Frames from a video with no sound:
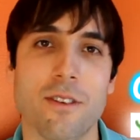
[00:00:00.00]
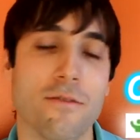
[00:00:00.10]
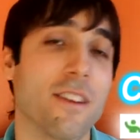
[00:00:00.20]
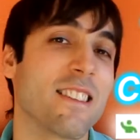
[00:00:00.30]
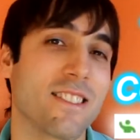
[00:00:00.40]

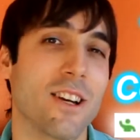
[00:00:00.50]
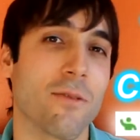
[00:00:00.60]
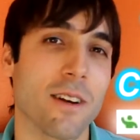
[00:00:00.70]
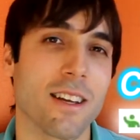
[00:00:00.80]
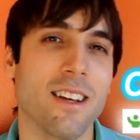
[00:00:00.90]
If you didn't see
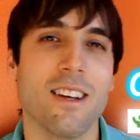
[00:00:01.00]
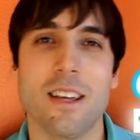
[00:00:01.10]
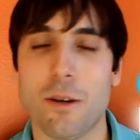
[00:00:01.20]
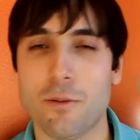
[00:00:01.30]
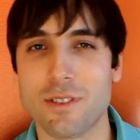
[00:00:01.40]
already,
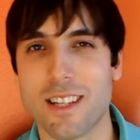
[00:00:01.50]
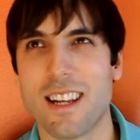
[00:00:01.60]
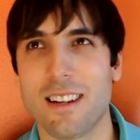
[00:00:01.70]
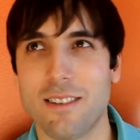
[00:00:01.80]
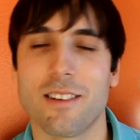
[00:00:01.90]
it was
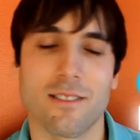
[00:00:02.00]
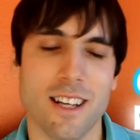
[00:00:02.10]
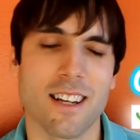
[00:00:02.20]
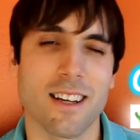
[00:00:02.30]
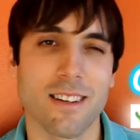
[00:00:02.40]

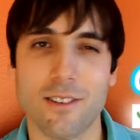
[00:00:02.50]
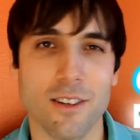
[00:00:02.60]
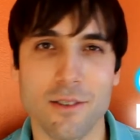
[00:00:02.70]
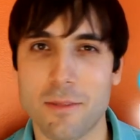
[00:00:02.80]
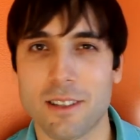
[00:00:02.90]
$99 or
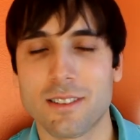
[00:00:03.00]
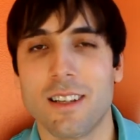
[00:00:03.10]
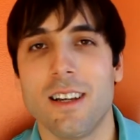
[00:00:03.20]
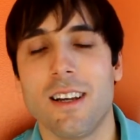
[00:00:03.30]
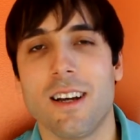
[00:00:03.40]
$100
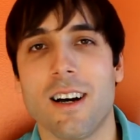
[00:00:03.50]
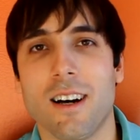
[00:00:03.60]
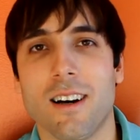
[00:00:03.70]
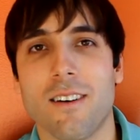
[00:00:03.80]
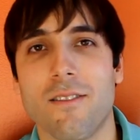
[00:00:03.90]

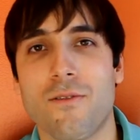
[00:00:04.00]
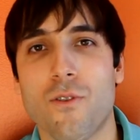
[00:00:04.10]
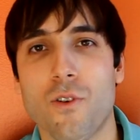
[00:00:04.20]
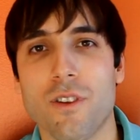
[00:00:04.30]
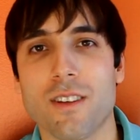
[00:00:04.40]

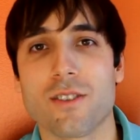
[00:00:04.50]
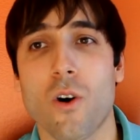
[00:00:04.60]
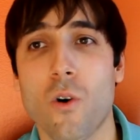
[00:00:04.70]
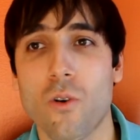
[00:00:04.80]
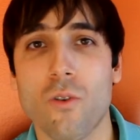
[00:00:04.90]
for this
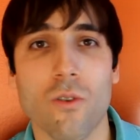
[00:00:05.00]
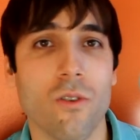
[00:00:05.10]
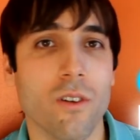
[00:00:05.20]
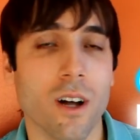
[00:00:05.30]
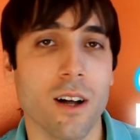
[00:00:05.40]
whole
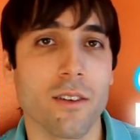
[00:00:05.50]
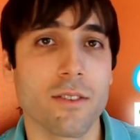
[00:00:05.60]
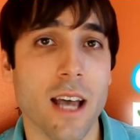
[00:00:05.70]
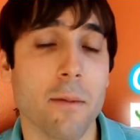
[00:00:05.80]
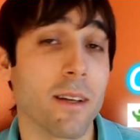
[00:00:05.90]

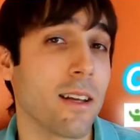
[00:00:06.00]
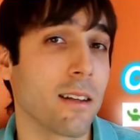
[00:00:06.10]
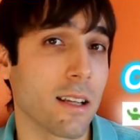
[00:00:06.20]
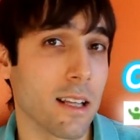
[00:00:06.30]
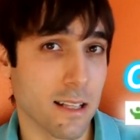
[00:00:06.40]
tablet.
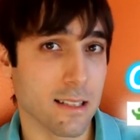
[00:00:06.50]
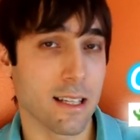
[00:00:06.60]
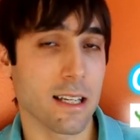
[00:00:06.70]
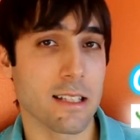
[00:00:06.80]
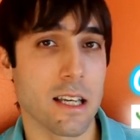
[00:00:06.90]
And get this,
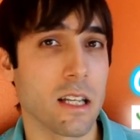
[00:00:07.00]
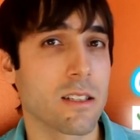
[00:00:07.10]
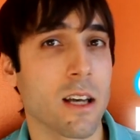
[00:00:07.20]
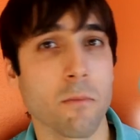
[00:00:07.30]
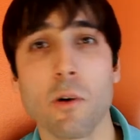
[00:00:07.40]
like I said, it's
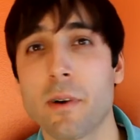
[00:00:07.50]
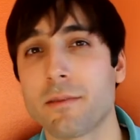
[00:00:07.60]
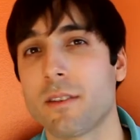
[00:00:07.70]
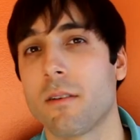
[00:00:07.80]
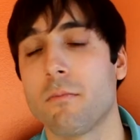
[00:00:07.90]
not a
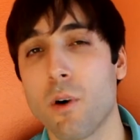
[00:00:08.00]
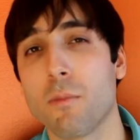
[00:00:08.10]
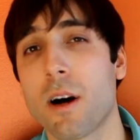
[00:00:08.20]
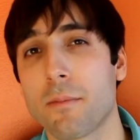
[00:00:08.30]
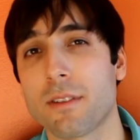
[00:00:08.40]

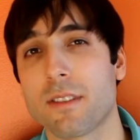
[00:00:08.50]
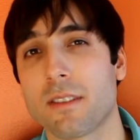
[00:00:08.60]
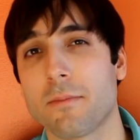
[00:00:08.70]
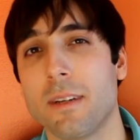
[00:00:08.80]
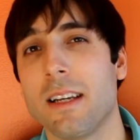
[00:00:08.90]
mobile operating
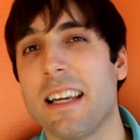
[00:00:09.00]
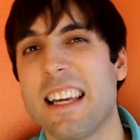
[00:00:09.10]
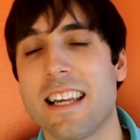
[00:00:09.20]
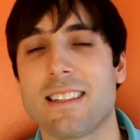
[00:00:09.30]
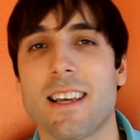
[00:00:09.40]
system.
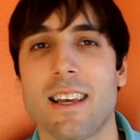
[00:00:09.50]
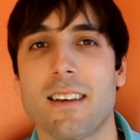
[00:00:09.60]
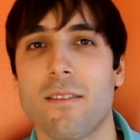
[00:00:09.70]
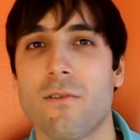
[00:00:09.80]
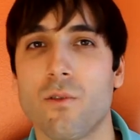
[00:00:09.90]
It's
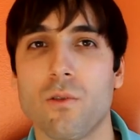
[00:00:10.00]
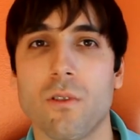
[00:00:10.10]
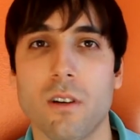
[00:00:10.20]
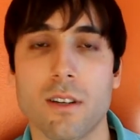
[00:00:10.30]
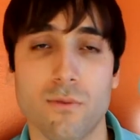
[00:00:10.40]

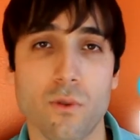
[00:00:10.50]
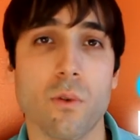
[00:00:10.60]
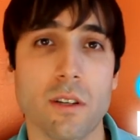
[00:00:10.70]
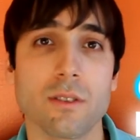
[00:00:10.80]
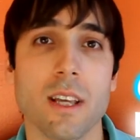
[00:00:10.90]
full
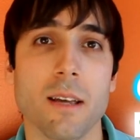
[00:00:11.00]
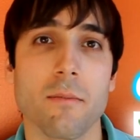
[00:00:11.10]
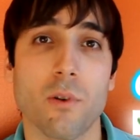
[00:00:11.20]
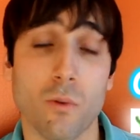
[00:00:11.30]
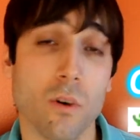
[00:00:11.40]
Windows
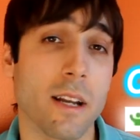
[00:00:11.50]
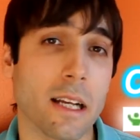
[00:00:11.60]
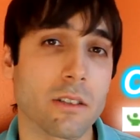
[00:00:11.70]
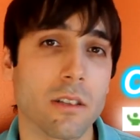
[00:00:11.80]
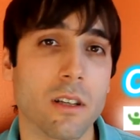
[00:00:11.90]
8.1
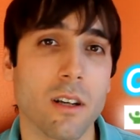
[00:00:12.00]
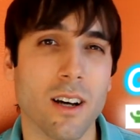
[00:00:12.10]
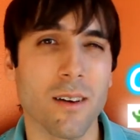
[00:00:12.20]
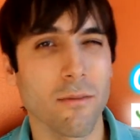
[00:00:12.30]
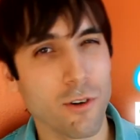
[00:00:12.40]
actually.
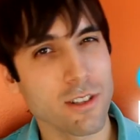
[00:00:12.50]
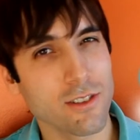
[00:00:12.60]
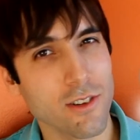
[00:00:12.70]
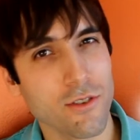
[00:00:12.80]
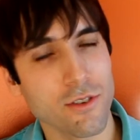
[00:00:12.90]

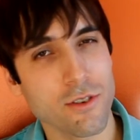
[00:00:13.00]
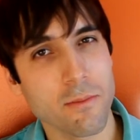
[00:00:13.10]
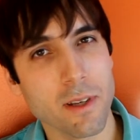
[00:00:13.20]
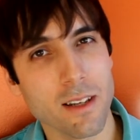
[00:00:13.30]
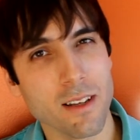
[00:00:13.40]
Fortunately, it's only
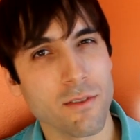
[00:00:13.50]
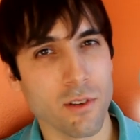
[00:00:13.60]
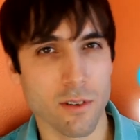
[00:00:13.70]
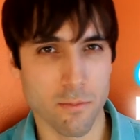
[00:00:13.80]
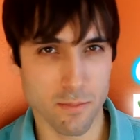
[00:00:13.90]
32-bit, even
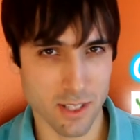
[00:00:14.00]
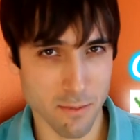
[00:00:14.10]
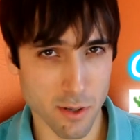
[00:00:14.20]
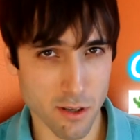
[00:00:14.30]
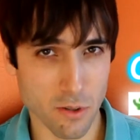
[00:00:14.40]
though the
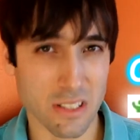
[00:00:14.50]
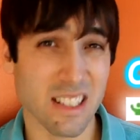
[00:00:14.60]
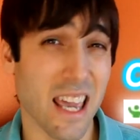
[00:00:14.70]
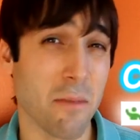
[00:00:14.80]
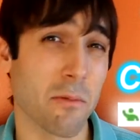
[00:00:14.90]
CPU is
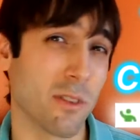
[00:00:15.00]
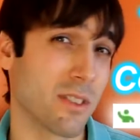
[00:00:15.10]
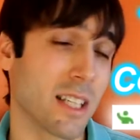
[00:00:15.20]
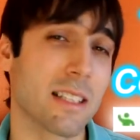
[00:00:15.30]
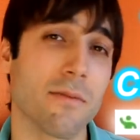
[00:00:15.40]
capable of
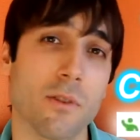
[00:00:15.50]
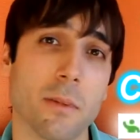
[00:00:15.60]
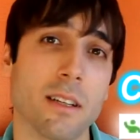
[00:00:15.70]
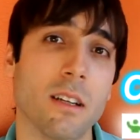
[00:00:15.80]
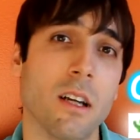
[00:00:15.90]

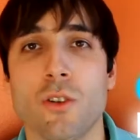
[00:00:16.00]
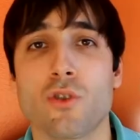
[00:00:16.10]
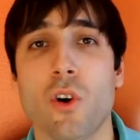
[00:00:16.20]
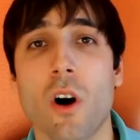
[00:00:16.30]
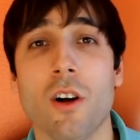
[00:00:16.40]
64-bit.
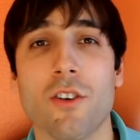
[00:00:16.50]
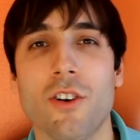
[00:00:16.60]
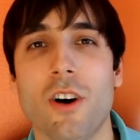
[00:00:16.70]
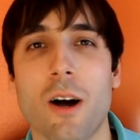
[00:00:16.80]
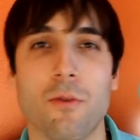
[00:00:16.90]
So all in
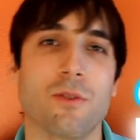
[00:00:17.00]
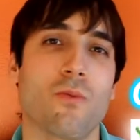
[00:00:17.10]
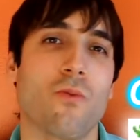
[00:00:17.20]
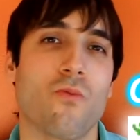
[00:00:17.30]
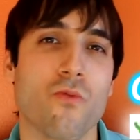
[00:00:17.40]
all, I was
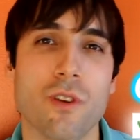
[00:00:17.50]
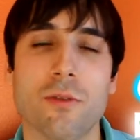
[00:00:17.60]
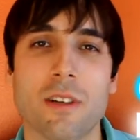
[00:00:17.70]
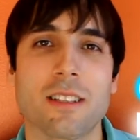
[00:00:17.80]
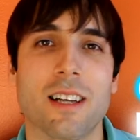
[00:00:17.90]

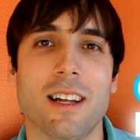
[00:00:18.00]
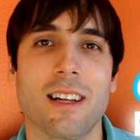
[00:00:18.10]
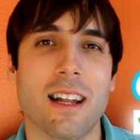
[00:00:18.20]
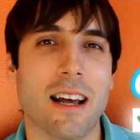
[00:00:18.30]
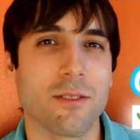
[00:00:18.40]
really
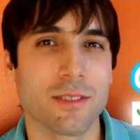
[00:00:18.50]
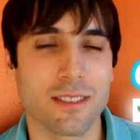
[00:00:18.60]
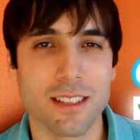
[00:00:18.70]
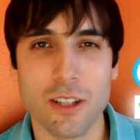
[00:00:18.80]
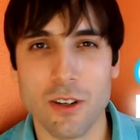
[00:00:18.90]
excited, and I
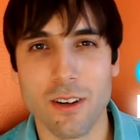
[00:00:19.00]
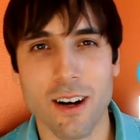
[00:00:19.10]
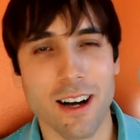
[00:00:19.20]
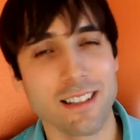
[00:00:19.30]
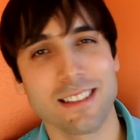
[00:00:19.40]
was,
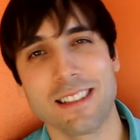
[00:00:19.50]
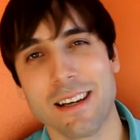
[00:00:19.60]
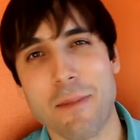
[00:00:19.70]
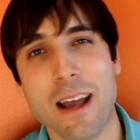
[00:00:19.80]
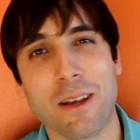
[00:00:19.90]
honestly,
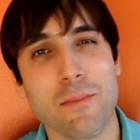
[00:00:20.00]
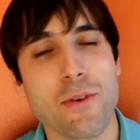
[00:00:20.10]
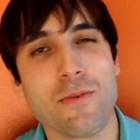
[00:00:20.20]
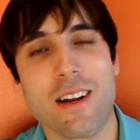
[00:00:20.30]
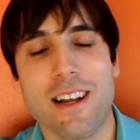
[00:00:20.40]
my
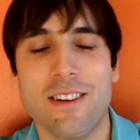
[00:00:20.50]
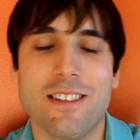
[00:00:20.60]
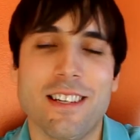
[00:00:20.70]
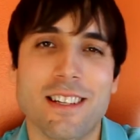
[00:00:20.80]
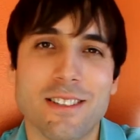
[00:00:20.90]
computer right
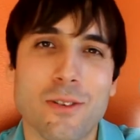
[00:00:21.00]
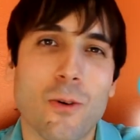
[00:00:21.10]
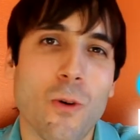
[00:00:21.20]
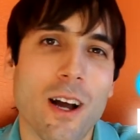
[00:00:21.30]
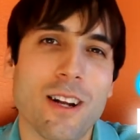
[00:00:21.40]
now is
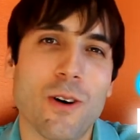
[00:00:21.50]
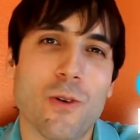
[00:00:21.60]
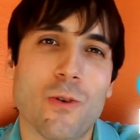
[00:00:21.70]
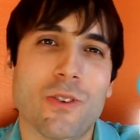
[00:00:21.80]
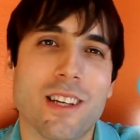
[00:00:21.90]
quite
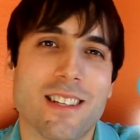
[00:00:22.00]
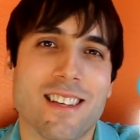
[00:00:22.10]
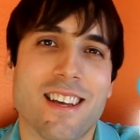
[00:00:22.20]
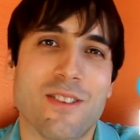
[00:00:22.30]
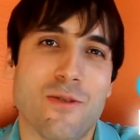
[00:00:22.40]
old. It's
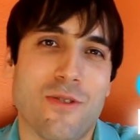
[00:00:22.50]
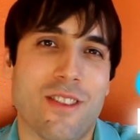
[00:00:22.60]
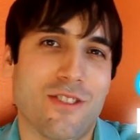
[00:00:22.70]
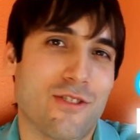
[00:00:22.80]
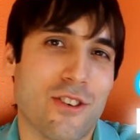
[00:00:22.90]
a
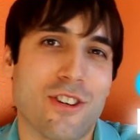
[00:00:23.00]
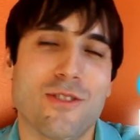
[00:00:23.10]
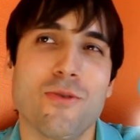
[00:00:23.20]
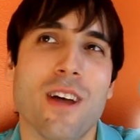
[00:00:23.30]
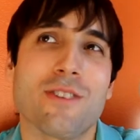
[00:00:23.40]
circa
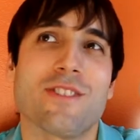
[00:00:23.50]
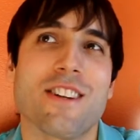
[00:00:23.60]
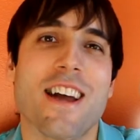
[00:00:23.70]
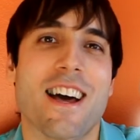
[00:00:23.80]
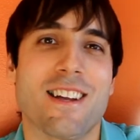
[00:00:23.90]

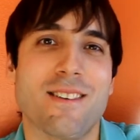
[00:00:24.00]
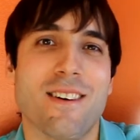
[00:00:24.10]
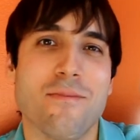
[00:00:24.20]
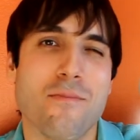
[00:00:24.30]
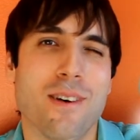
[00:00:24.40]

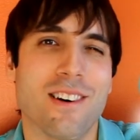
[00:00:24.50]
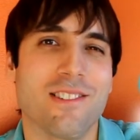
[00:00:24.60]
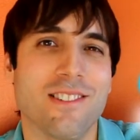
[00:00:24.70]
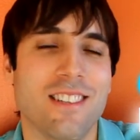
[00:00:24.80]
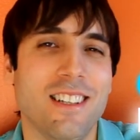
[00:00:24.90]
2009
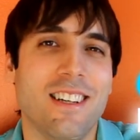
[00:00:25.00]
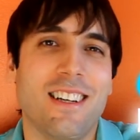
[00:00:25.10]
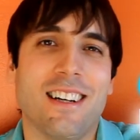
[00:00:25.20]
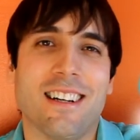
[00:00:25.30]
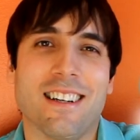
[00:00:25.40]
model.
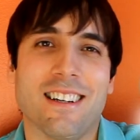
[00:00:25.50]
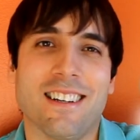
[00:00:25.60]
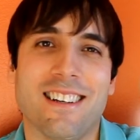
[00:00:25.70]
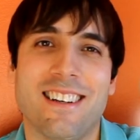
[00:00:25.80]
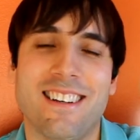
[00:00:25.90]
I'm